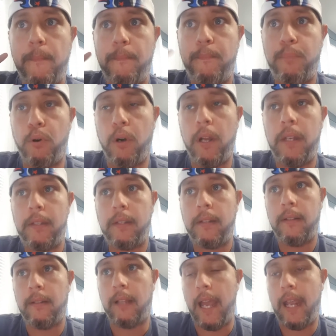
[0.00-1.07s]
put,
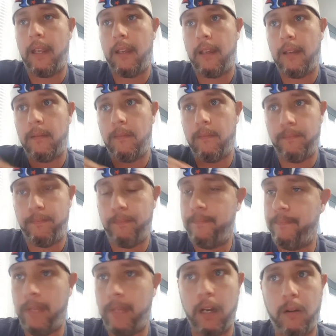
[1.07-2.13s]
like,
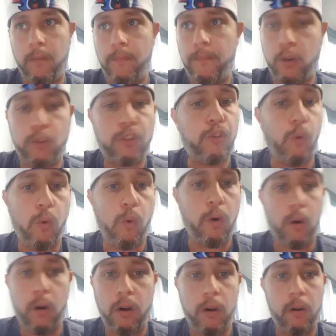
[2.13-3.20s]
you know, your
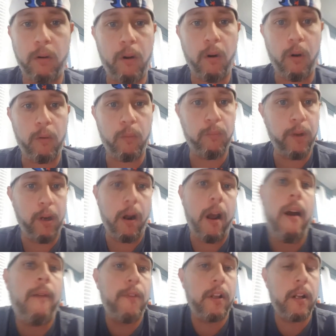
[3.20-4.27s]
store or, you know,
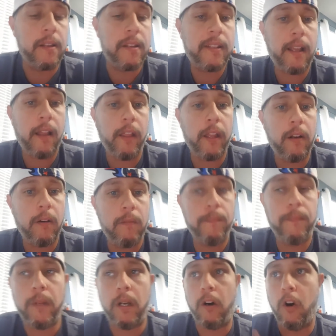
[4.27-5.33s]
however you're going to sell it
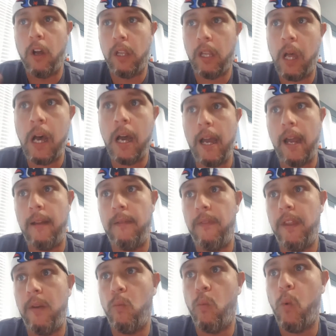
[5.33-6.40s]
online,
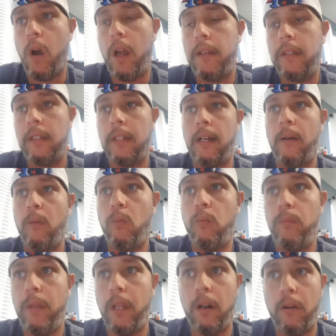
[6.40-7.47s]
then what,
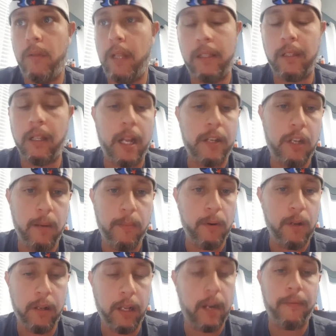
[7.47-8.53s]
you know, it's a lot cheaper.
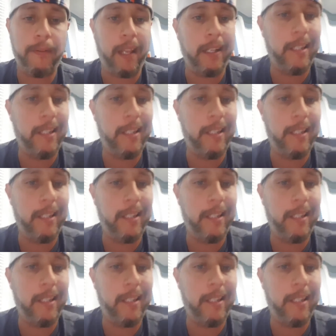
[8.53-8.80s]
You can get it for like